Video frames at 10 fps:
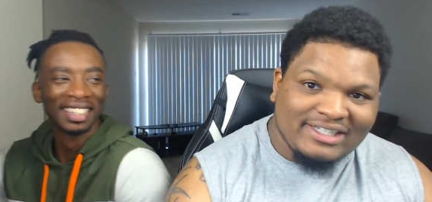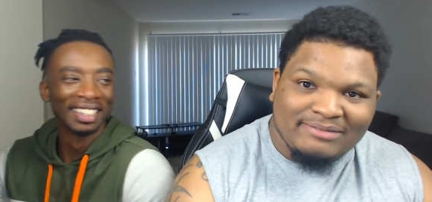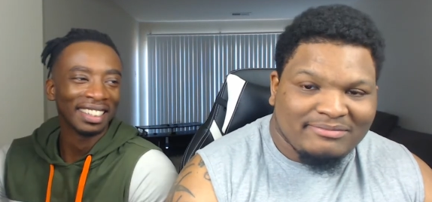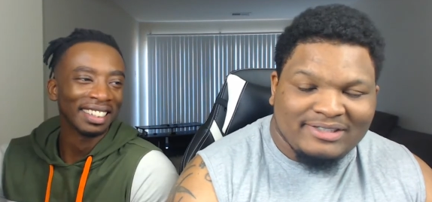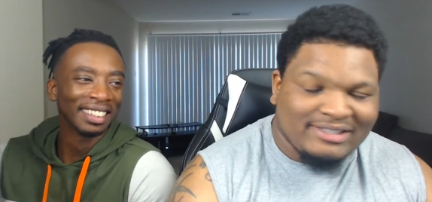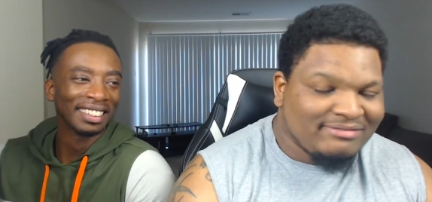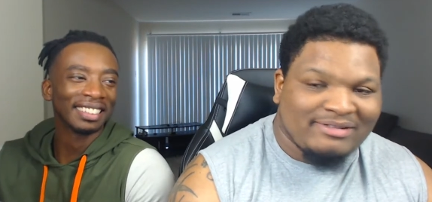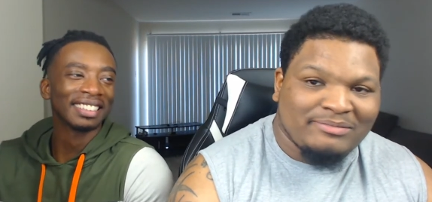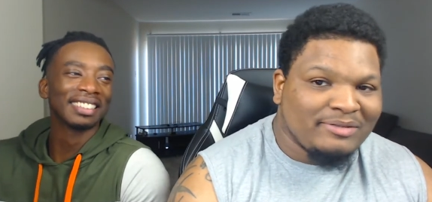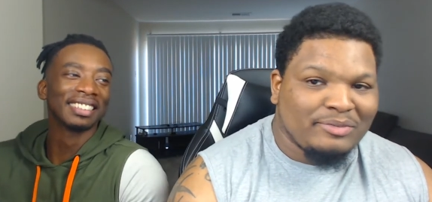Speaker 1: I'm
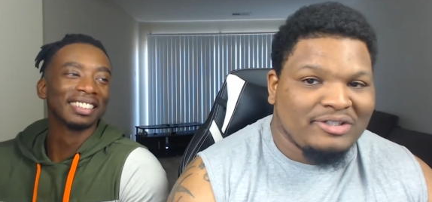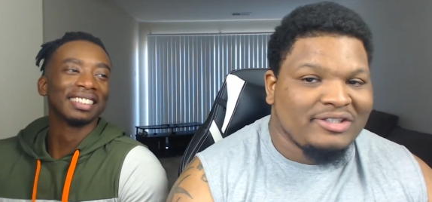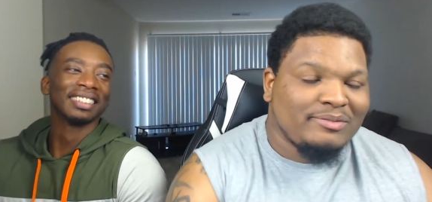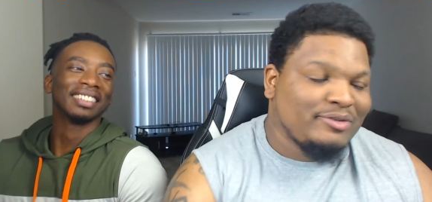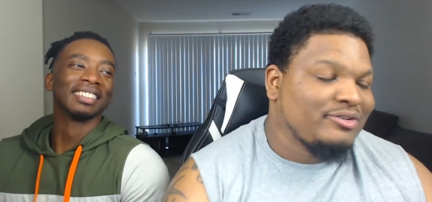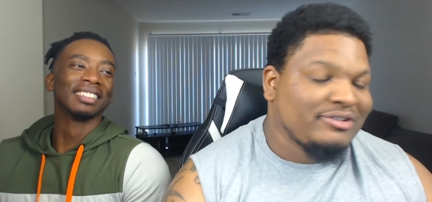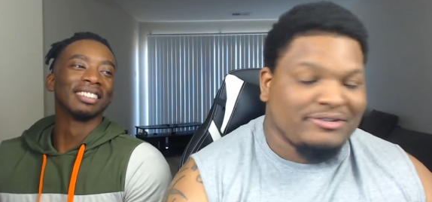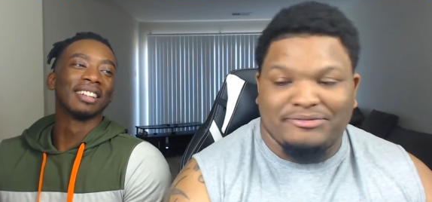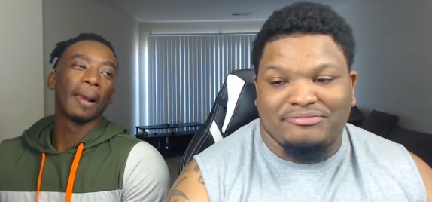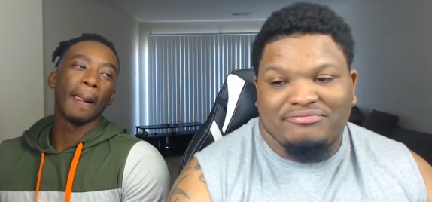I'm, I'm unpredictable.
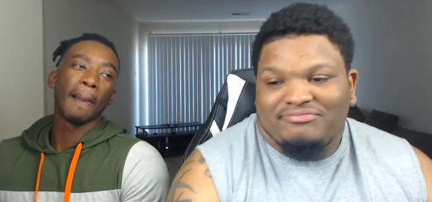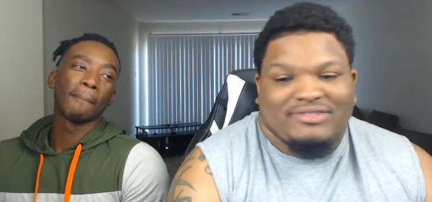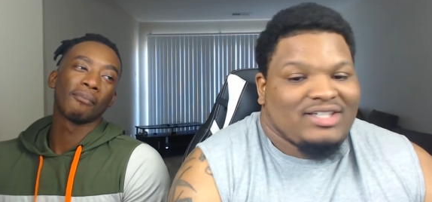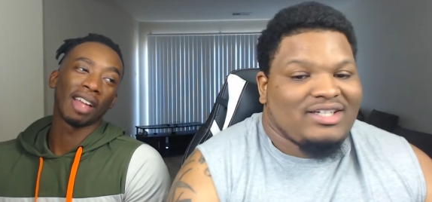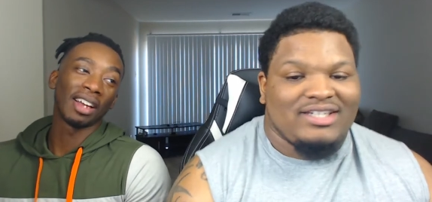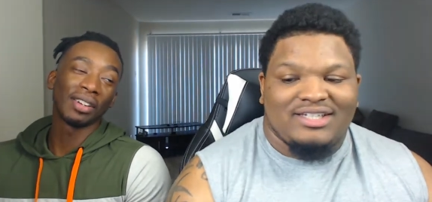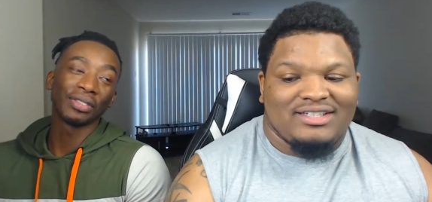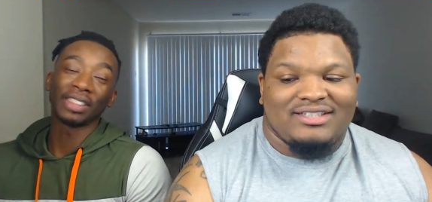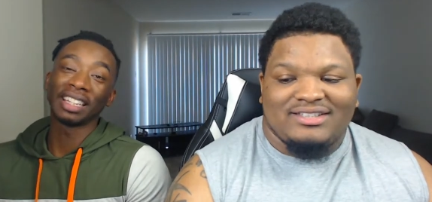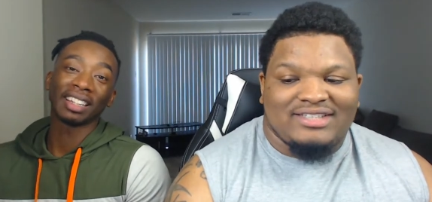So I
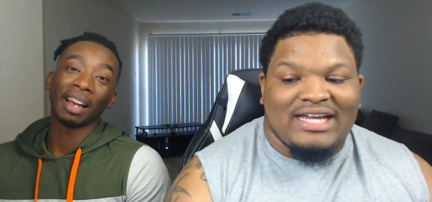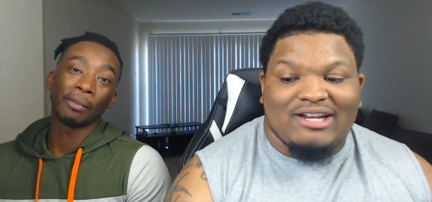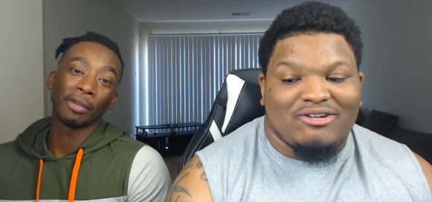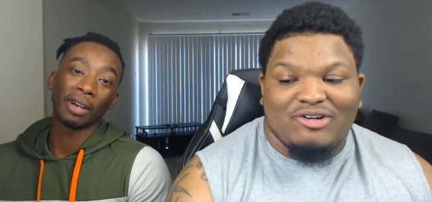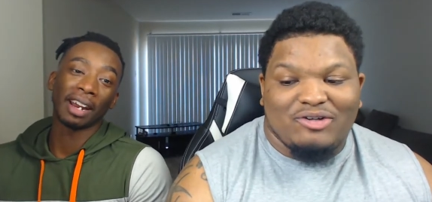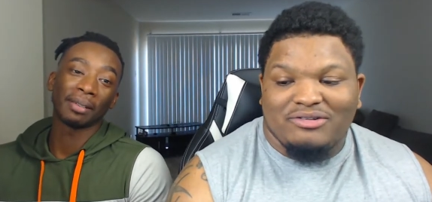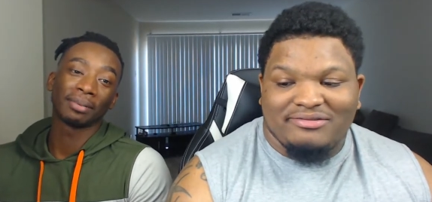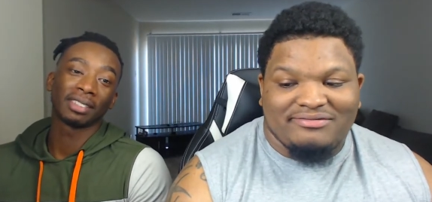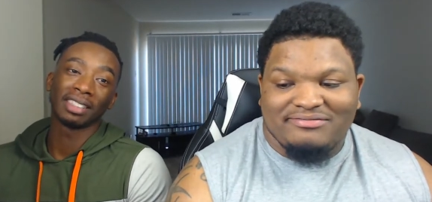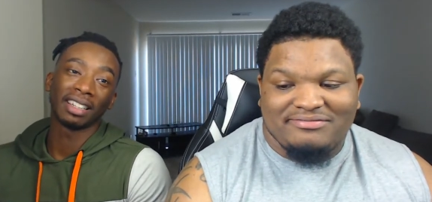don't think I'm going to
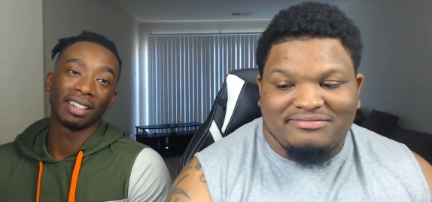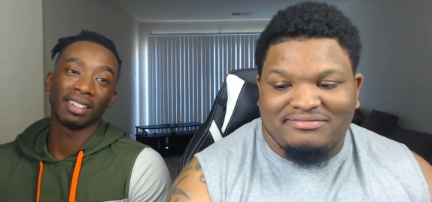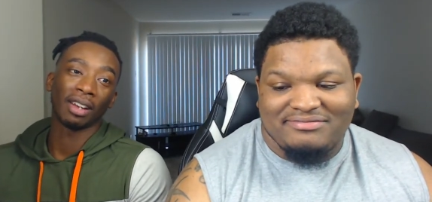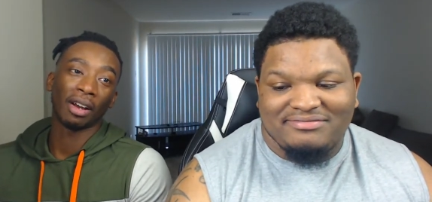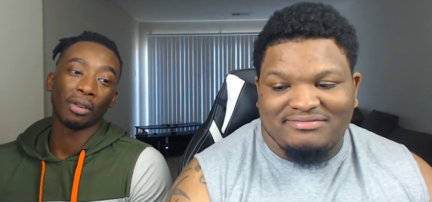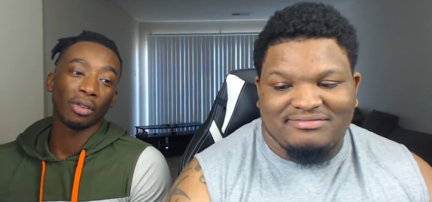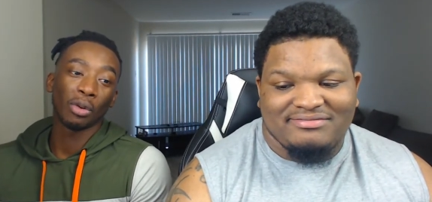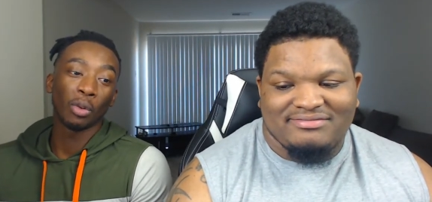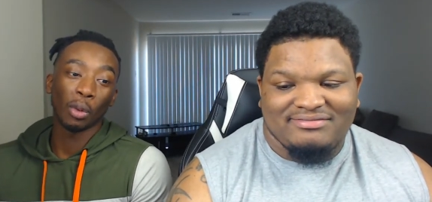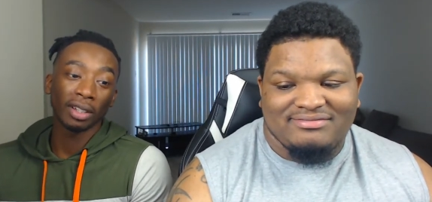rap
Speaker 2: know. to any. I don't
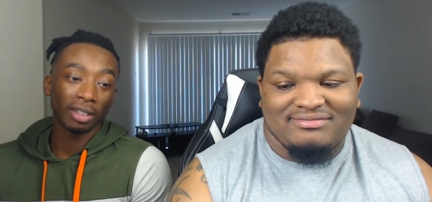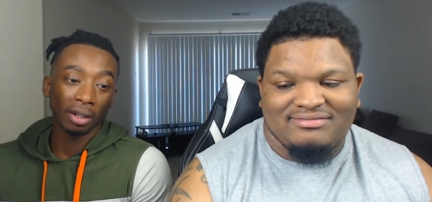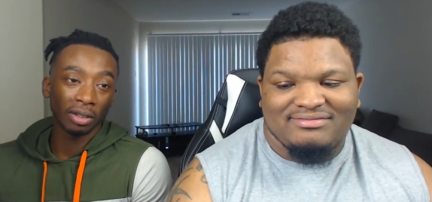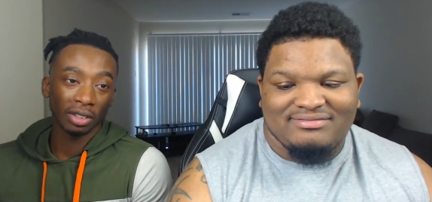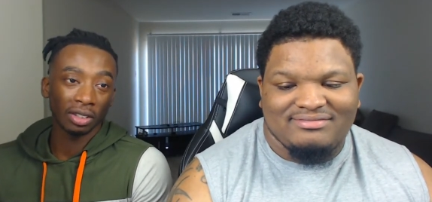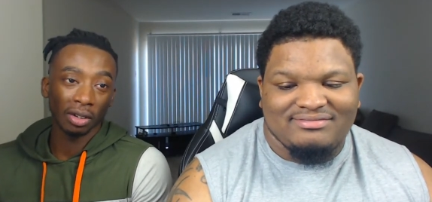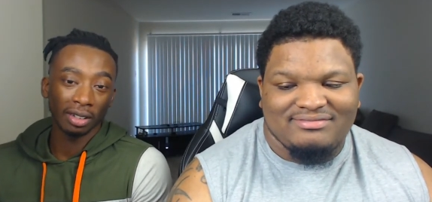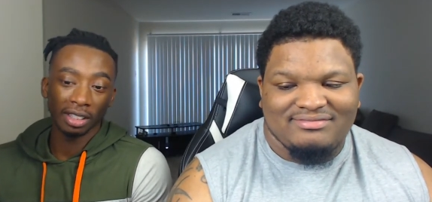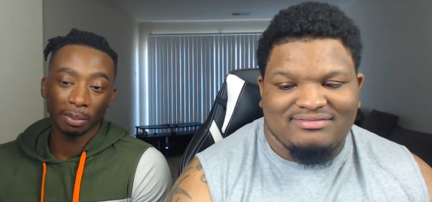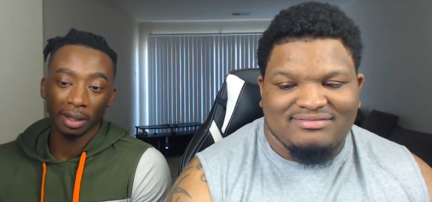know who, what songs is
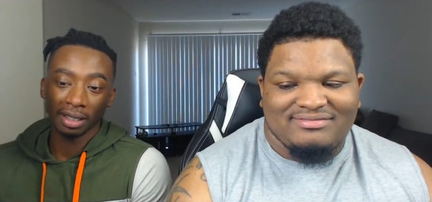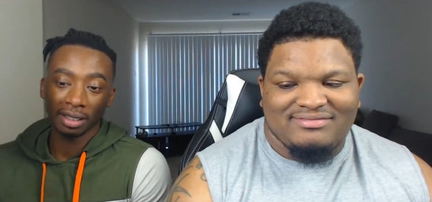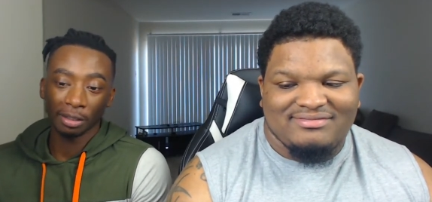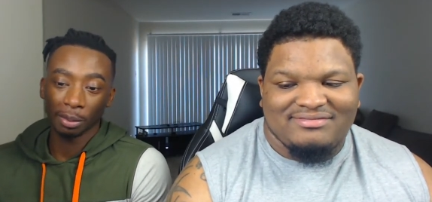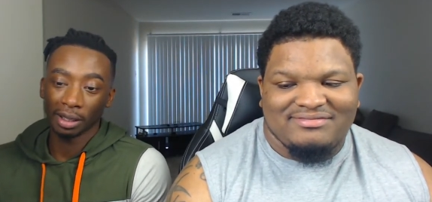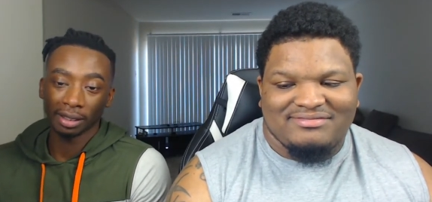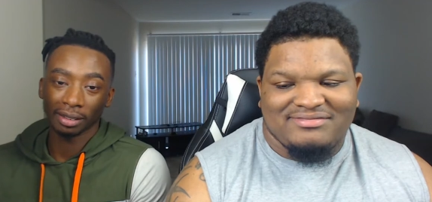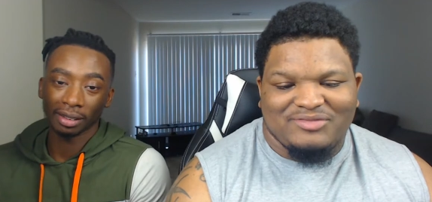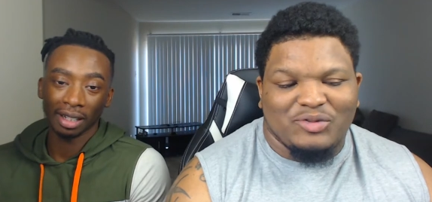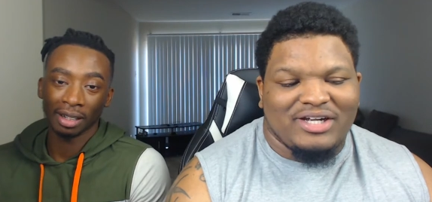on this playlist,
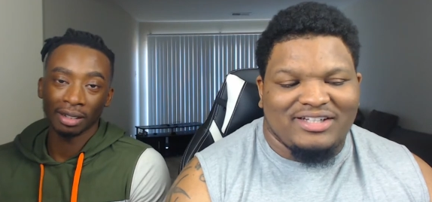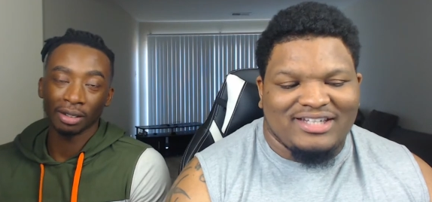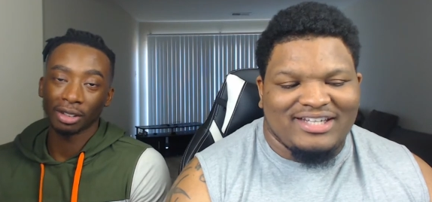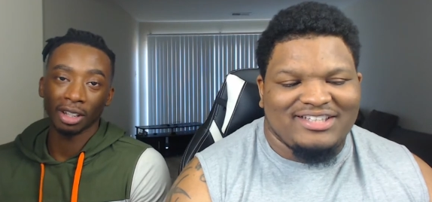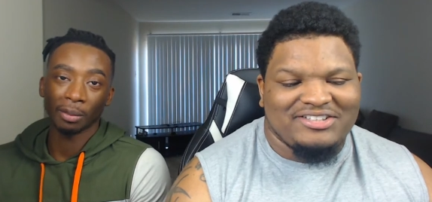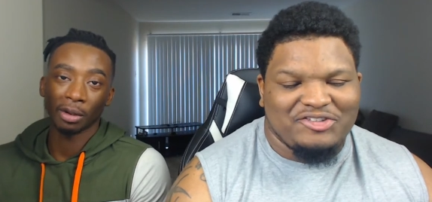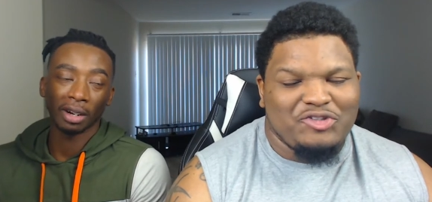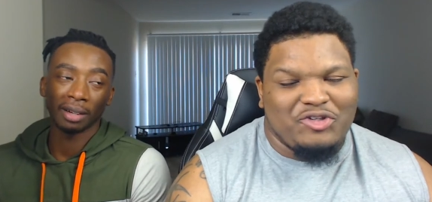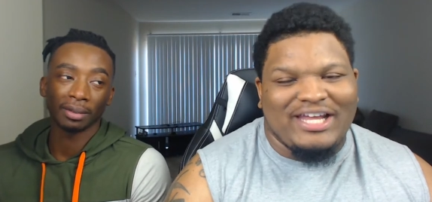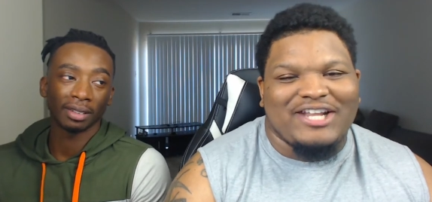but right, I don't like, think I'm a
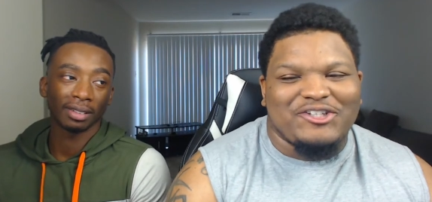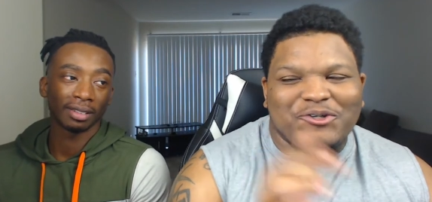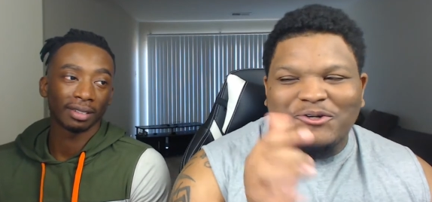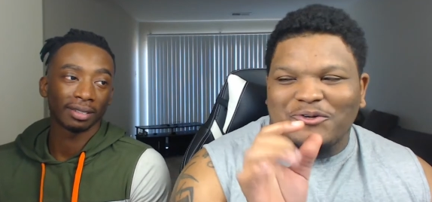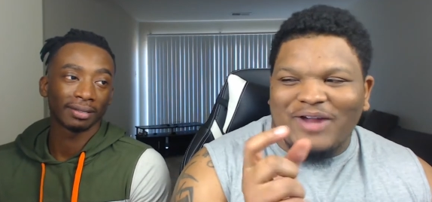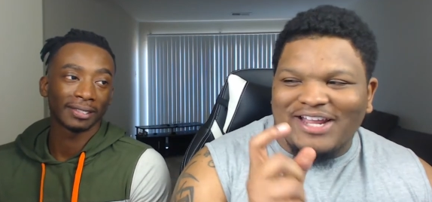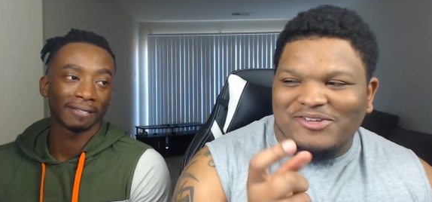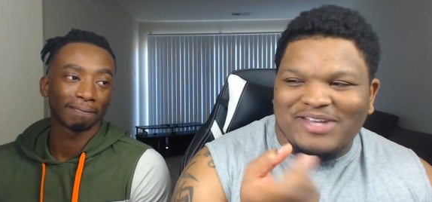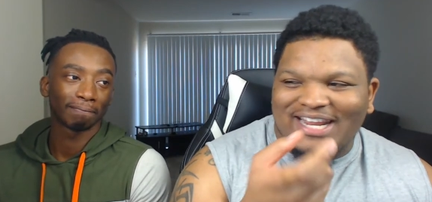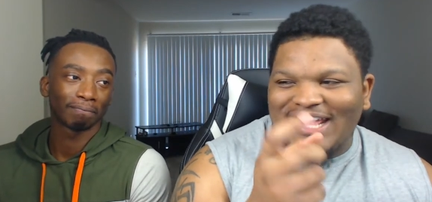rap. You gotta
Speaker 1: do it
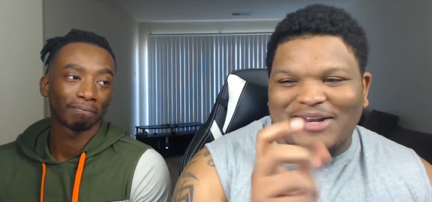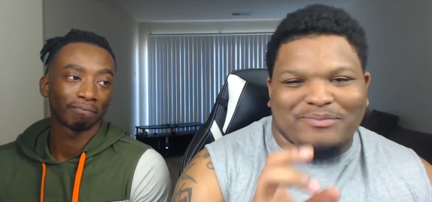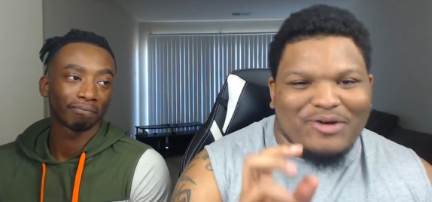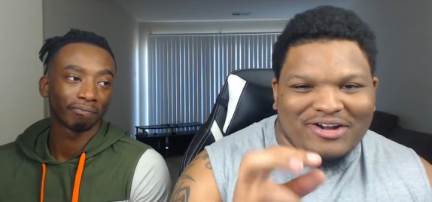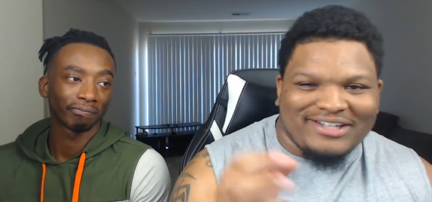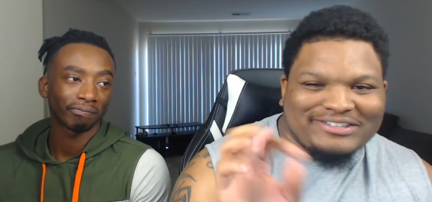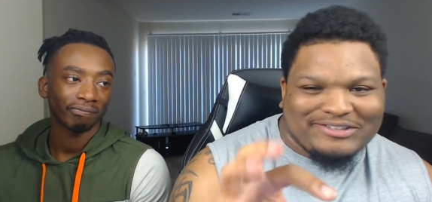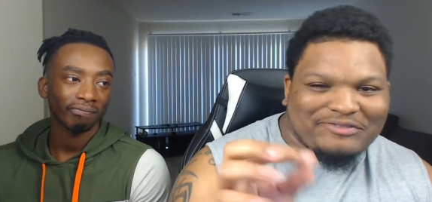right. You gotta have a part that's the